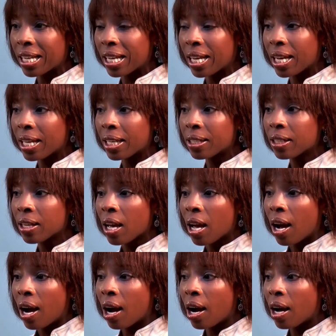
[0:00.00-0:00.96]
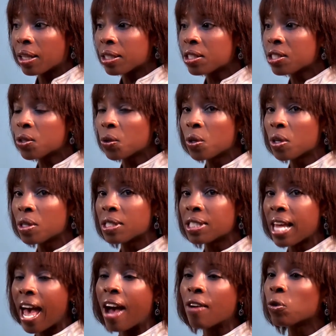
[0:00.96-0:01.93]
and the students
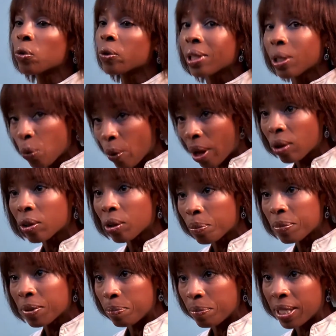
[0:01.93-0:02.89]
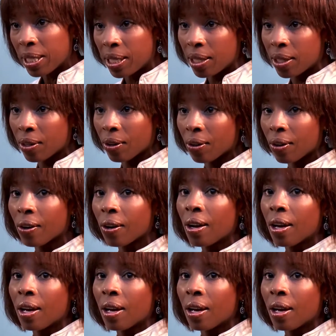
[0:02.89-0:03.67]
have really welcomed me here.